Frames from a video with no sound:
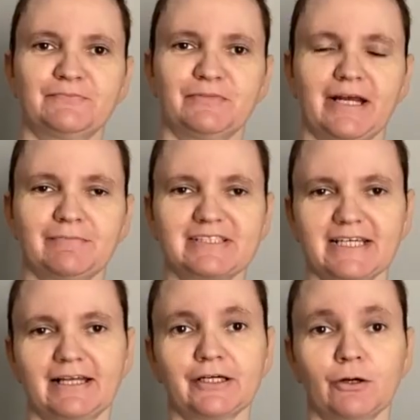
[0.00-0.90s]
My name is
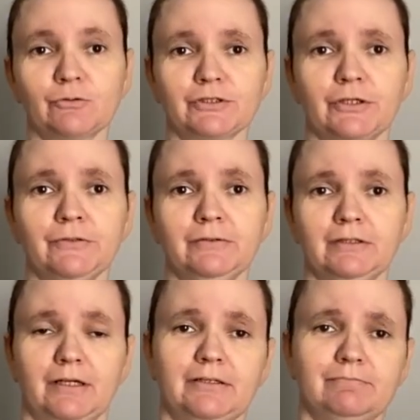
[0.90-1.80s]
Sally Colso.
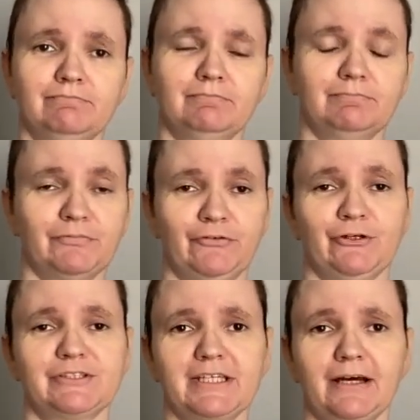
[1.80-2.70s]
I'm
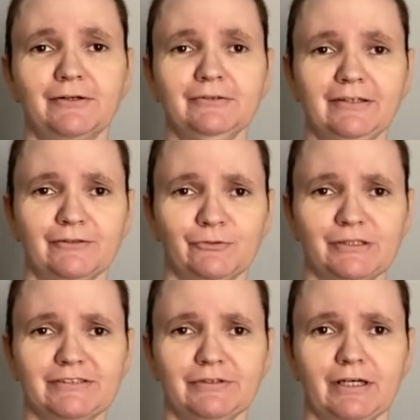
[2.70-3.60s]
first Sal. I
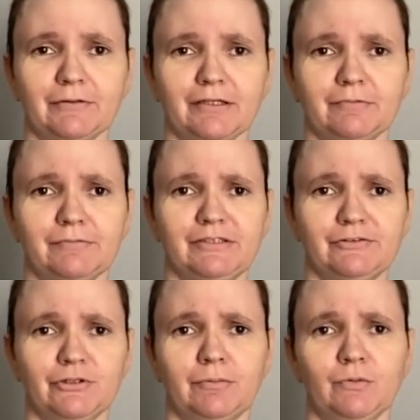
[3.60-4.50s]
always feel like I'm
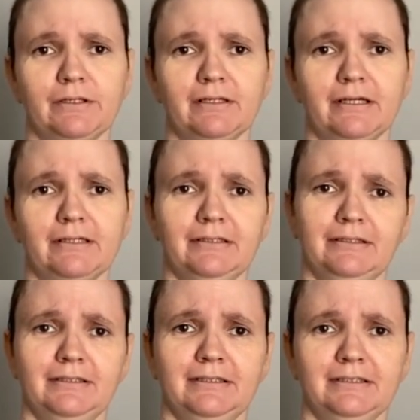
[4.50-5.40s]
in trouble when they
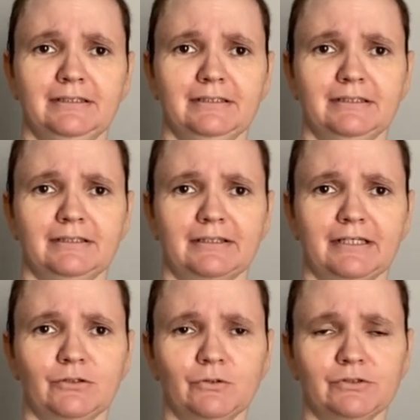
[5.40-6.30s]

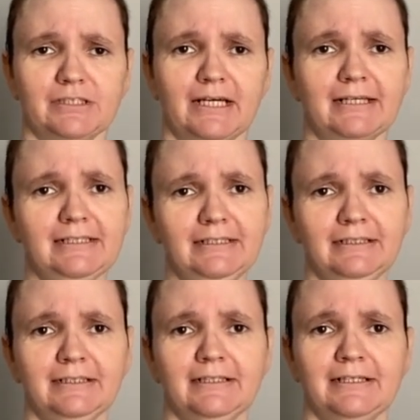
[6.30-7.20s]
get called Sally.
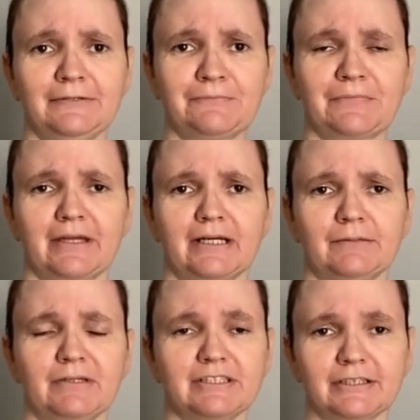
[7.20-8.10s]

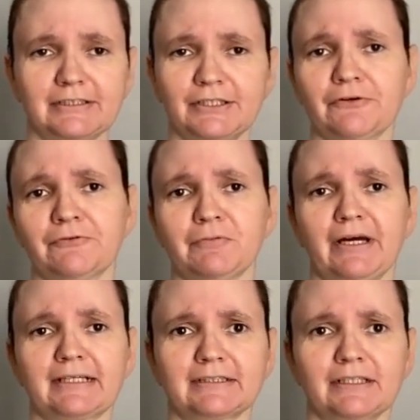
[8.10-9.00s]
As you can tell from
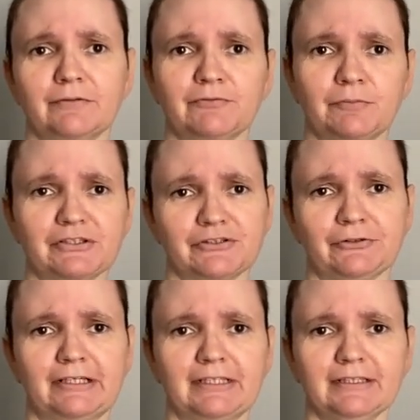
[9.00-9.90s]
my accent, I'm from
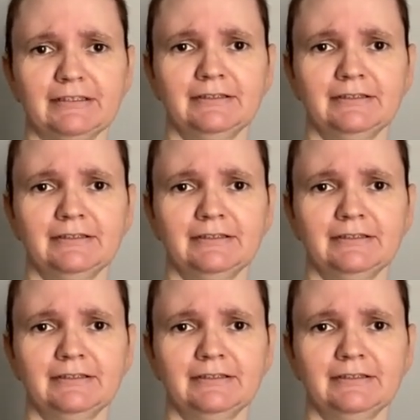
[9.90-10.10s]
Australia.